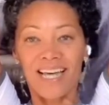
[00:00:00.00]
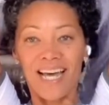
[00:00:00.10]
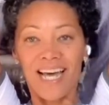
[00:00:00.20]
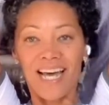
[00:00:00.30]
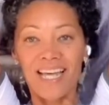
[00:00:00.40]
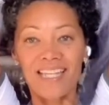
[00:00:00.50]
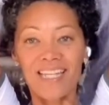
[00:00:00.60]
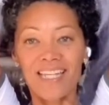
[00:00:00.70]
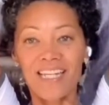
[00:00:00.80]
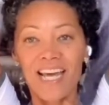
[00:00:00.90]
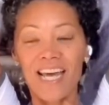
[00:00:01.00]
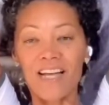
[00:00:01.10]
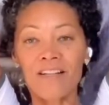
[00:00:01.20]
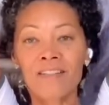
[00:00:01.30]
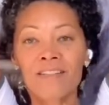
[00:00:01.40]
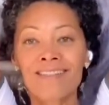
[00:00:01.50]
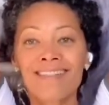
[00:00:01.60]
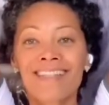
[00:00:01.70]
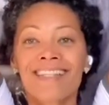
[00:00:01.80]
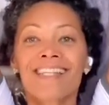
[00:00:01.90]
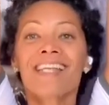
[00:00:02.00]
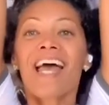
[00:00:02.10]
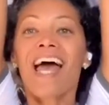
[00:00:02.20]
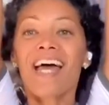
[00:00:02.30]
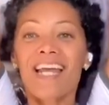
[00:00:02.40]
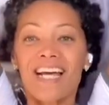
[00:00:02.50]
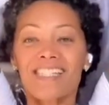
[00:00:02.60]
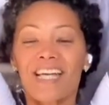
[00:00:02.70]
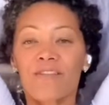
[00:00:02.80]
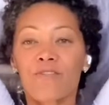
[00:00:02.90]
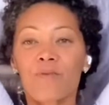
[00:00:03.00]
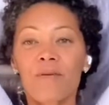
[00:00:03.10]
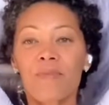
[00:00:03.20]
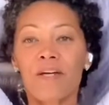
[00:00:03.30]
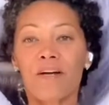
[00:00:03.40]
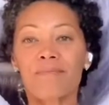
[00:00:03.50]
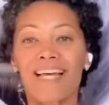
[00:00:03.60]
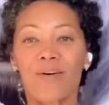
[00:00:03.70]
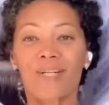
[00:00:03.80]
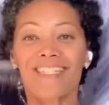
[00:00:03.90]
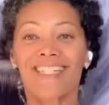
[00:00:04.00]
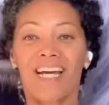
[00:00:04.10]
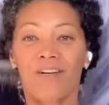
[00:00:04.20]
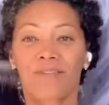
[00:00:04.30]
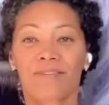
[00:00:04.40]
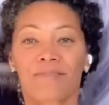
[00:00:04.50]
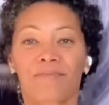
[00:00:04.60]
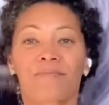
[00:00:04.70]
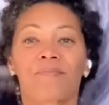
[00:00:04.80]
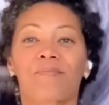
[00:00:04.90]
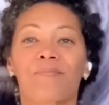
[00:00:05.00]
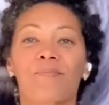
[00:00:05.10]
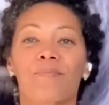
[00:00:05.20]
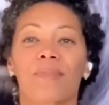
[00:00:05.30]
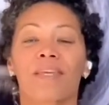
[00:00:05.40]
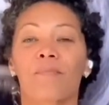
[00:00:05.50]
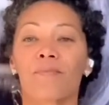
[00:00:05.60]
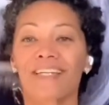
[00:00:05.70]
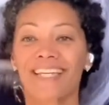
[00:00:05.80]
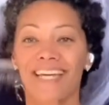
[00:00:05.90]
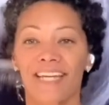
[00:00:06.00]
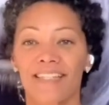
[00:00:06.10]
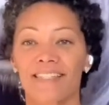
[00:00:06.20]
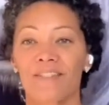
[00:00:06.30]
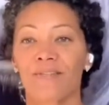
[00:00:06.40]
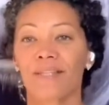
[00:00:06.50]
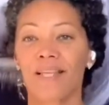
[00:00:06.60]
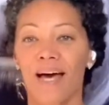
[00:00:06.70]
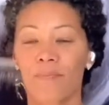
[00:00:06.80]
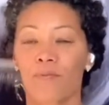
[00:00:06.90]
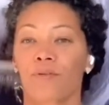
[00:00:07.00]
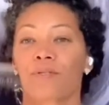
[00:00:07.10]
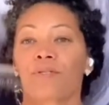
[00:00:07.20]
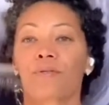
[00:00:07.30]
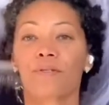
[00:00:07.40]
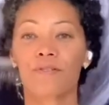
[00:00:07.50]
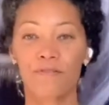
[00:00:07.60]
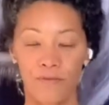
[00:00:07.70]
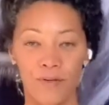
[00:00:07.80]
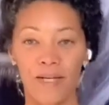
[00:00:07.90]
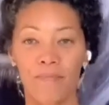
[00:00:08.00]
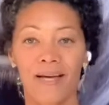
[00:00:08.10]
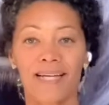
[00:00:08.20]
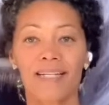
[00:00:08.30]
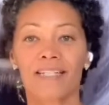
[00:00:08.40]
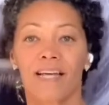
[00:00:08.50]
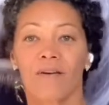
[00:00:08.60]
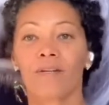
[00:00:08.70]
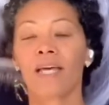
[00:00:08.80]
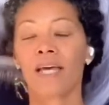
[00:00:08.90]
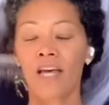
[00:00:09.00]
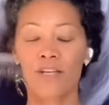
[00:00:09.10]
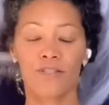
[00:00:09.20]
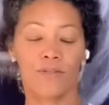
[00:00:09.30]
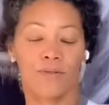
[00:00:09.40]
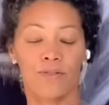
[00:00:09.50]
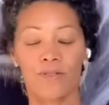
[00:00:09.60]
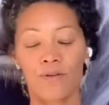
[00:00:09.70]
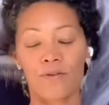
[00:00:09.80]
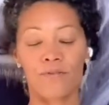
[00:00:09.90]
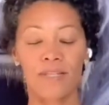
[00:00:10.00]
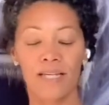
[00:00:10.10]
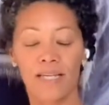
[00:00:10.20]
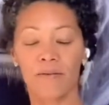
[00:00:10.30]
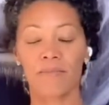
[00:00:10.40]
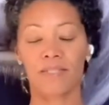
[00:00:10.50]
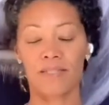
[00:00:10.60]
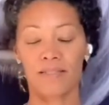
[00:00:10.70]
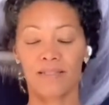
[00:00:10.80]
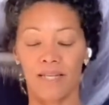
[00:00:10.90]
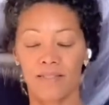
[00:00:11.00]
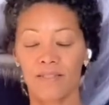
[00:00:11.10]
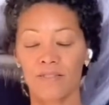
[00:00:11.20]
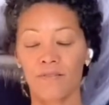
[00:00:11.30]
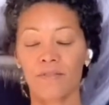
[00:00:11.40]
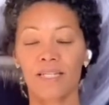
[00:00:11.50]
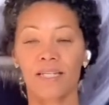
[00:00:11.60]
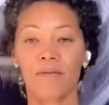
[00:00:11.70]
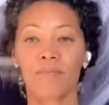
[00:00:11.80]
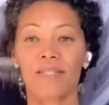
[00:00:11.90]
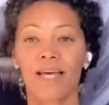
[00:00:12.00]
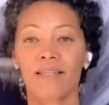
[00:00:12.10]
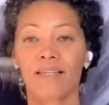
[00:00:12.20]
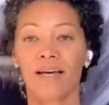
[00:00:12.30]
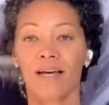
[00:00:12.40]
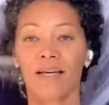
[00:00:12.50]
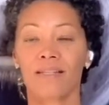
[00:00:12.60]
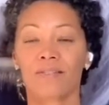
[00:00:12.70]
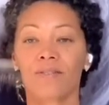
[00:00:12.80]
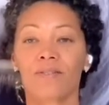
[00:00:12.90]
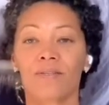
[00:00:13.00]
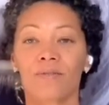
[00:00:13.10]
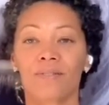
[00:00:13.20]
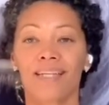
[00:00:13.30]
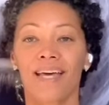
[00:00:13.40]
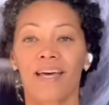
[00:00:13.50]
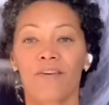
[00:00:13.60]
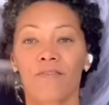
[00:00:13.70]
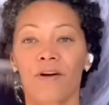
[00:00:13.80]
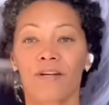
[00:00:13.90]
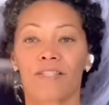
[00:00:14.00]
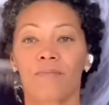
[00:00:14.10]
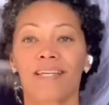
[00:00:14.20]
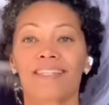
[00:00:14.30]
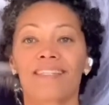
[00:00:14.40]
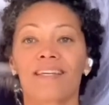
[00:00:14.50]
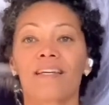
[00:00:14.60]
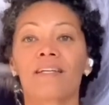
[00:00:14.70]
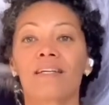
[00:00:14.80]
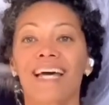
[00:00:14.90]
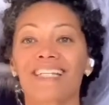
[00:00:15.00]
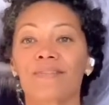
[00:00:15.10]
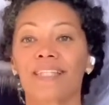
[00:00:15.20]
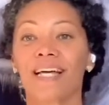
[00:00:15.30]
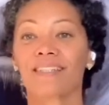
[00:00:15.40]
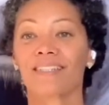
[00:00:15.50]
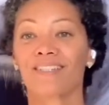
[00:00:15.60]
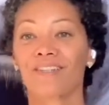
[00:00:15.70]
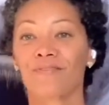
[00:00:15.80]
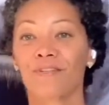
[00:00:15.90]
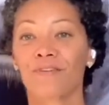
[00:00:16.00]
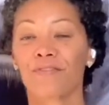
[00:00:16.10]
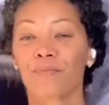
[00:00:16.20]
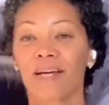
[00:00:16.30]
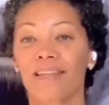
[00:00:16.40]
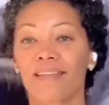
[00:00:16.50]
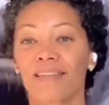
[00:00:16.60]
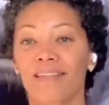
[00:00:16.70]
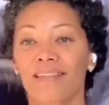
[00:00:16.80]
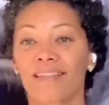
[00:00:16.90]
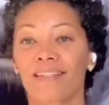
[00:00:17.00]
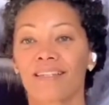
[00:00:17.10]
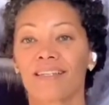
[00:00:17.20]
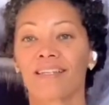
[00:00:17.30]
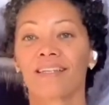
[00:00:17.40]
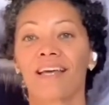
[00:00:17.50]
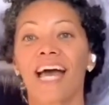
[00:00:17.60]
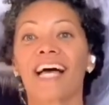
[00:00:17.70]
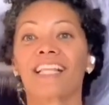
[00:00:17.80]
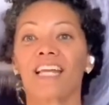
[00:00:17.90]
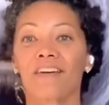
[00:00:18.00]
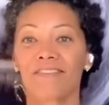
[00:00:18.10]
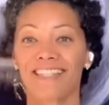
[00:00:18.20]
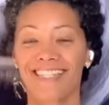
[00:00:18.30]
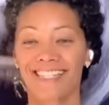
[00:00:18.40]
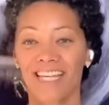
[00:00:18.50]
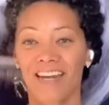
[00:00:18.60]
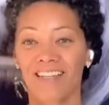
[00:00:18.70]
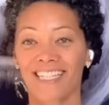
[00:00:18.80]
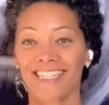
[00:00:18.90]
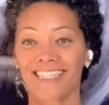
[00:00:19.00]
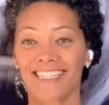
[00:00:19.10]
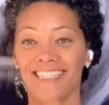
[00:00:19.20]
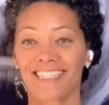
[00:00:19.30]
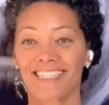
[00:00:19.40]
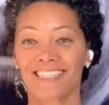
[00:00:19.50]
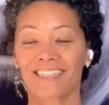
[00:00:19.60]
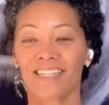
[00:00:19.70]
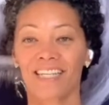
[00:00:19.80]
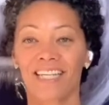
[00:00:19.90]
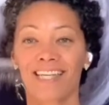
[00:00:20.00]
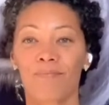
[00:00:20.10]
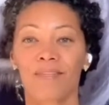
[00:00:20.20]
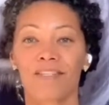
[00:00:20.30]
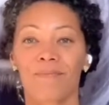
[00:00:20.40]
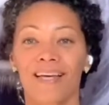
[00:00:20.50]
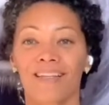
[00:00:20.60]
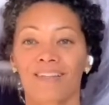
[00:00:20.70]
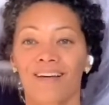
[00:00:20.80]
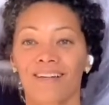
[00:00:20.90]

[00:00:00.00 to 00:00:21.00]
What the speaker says: And then inhale. And exhale, sweep the arms out and down. Bring the hands into the lap. Roll the shoulders forward, up, back, and down. Shoulders are over the hips. Chest is over the hips. And the eyes are closed. Head over heart space. And relax into the flow of your breath. Let everything settle in. Keep the spine long.